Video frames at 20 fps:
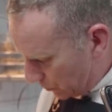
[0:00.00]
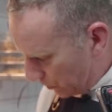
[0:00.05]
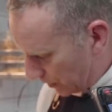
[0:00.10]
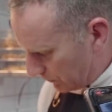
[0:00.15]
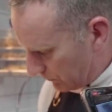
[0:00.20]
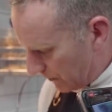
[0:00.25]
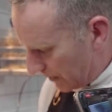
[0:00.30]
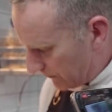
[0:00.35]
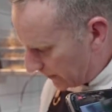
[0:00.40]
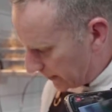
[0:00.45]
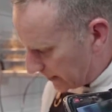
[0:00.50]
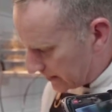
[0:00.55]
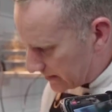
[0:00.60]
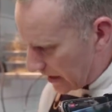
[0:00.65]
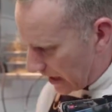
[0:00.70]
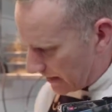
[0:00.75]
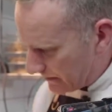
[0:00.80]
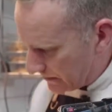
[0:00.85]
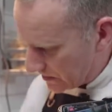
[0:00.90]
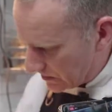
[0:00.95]
want them roughly the
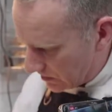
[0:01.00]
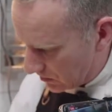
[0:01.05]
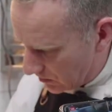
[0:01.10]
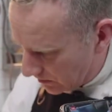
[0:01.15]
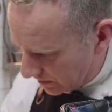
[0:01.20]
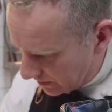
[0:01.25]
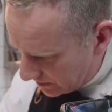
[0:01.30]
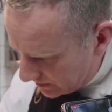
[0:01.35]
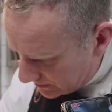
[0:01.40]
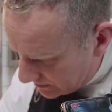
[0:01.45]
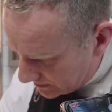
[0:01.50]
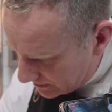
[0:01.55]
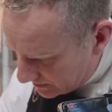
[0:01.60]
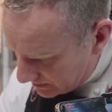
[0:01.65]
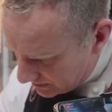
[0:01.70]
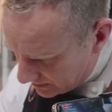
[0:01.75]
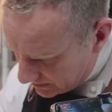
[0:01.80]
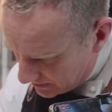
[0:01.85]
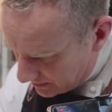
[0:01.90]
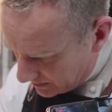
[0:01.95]
same size
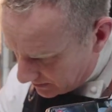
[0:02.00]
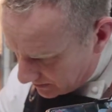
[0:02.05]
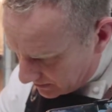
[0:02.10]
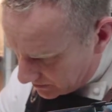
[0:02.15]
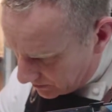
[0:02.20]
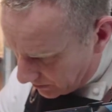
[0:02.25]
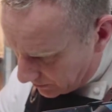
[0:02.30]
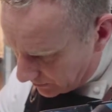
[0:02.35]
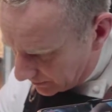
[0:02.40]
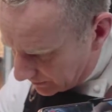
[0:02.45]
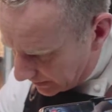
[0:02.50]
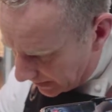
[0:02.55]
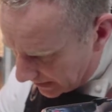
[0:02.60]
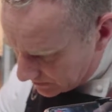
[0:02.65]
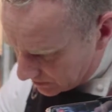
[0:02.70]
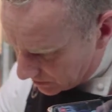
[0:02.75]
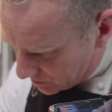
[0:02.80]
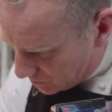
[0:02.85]
so that they actually